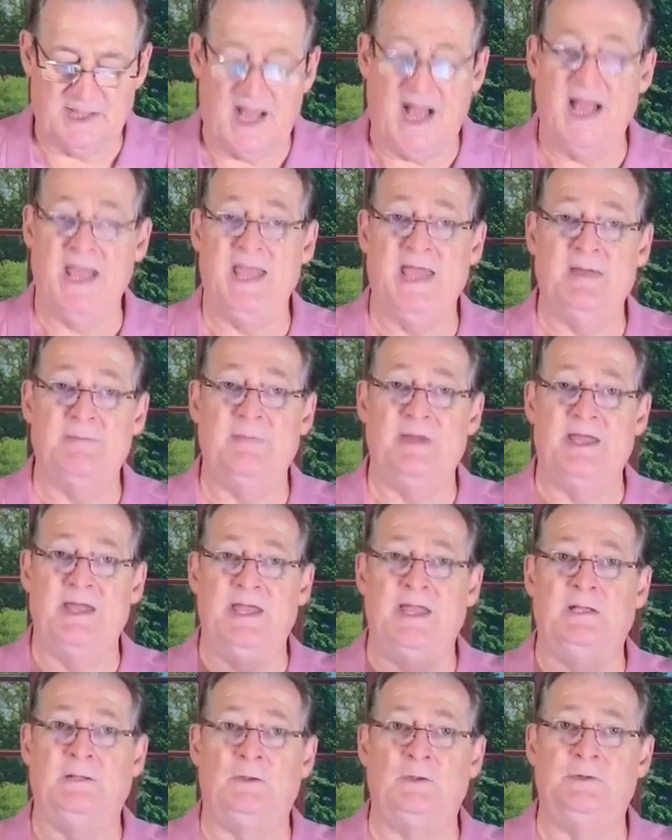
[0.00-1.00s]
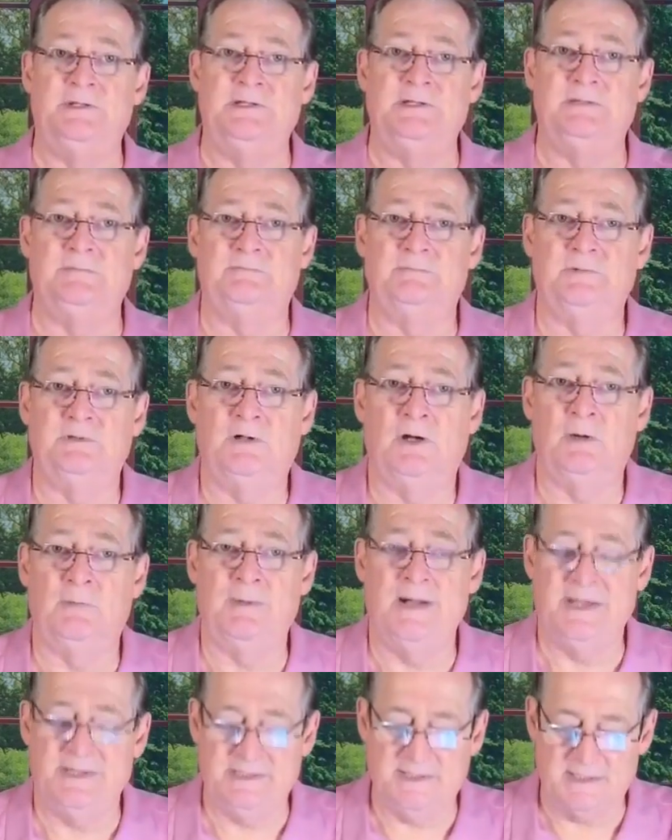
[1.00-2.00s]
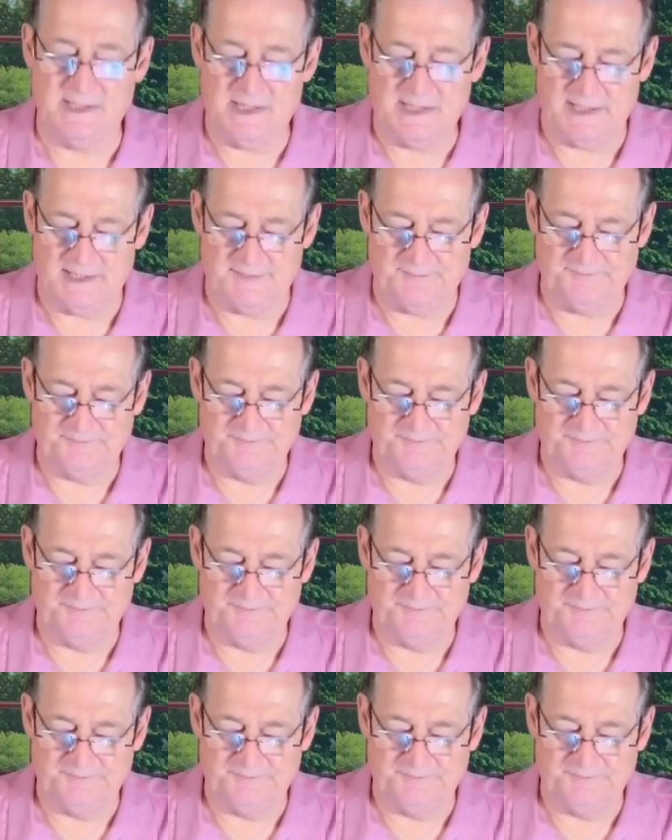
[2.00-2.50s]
I am Elohim, Almighty God.